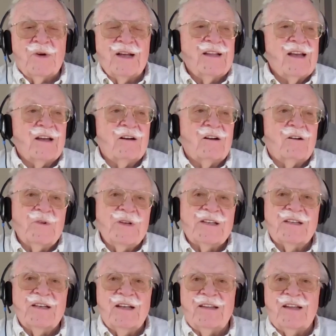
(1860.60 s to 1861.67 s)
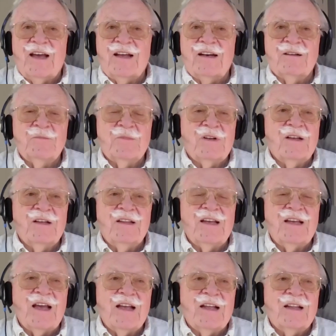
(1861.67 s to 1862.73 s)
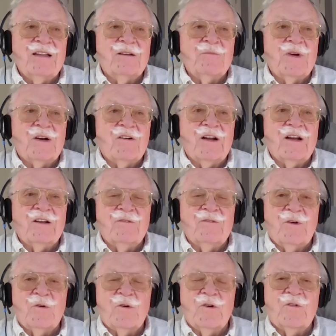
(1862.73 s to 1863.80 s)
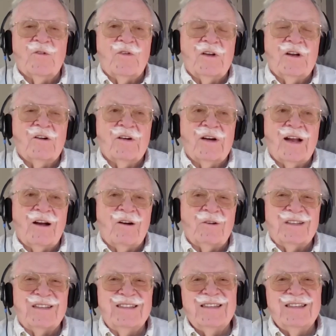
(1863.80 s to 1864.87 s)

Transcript: My dad always said that. In the end, American voters figure it out.